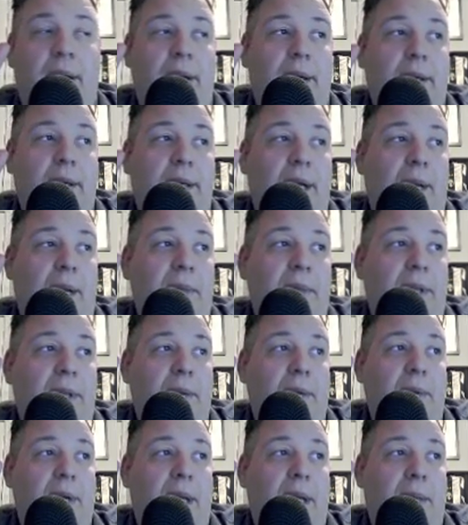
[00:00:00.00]
common
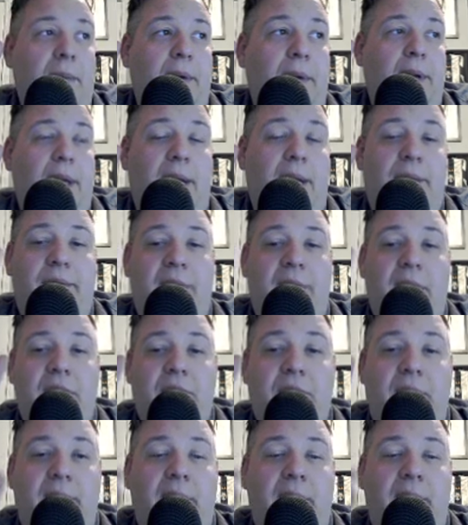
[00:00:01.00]
thing with NFTs right